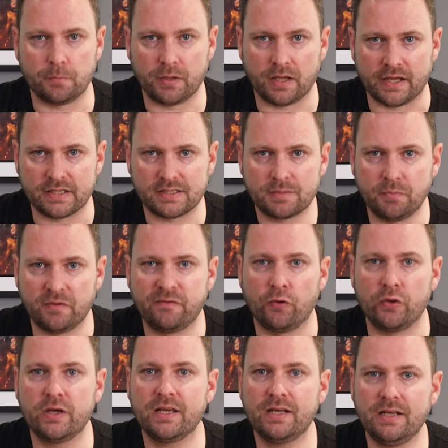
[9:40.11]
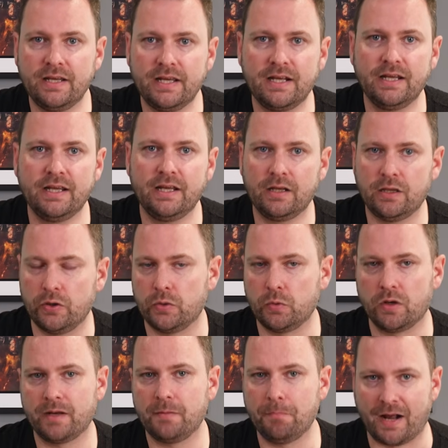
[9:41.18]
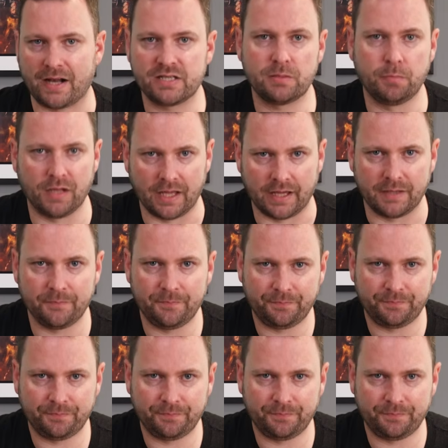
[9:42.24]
place before you can legally include one in matched play.